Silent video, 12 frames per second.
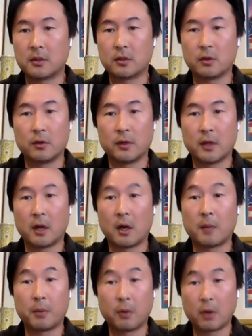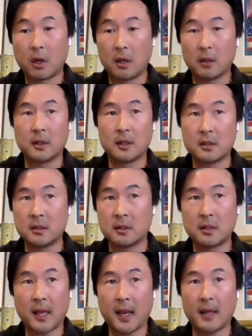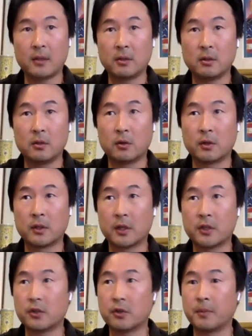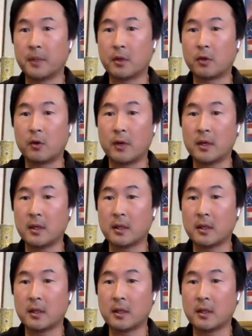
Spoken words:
So our protocol doesn't handle or touch your Bitcoin.